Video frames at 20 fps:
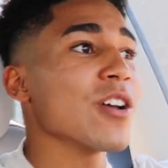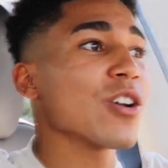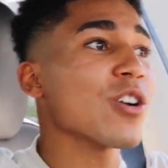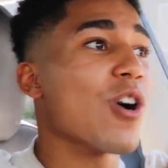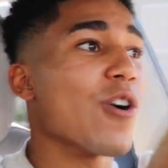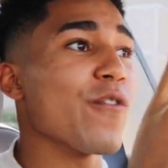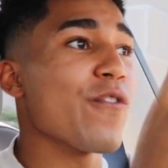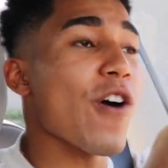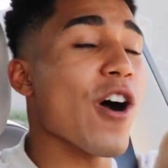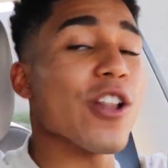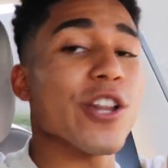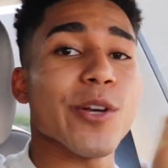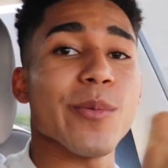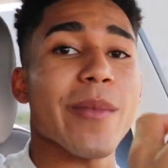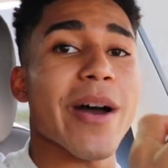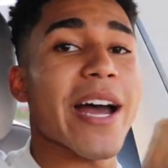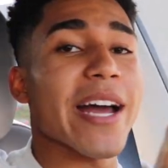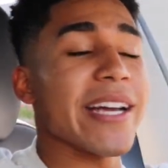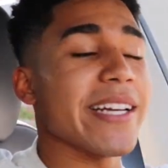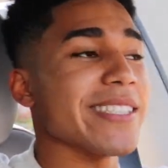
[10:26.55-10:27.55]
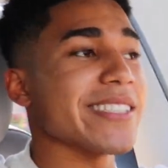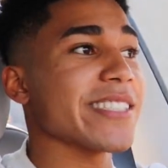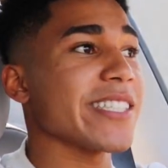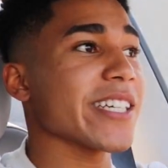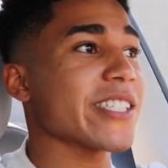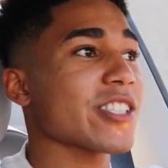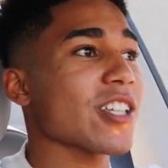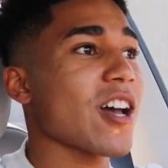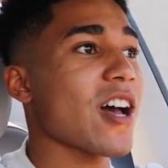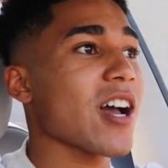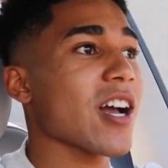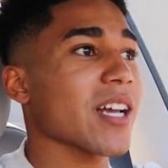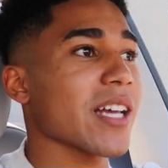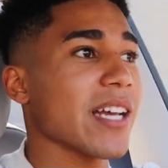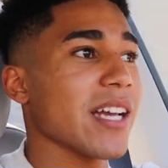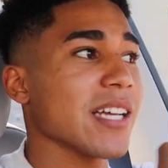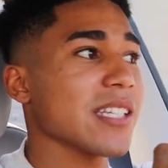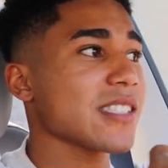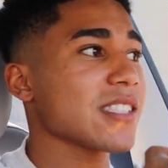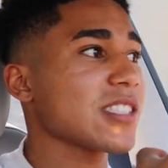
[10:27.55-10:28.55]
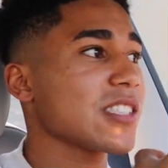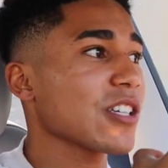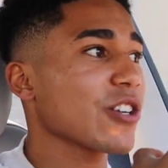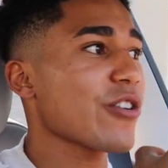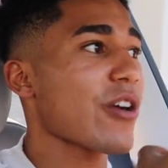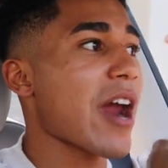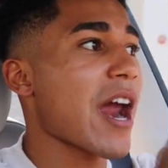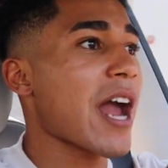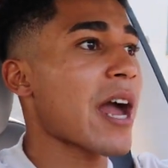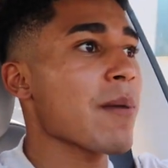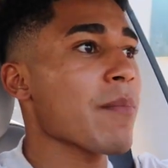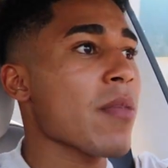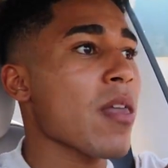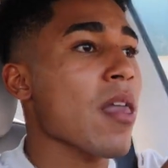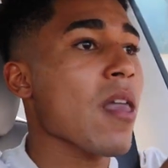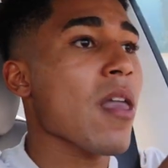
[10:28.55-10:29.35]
Go follow my TikTok, Instagram,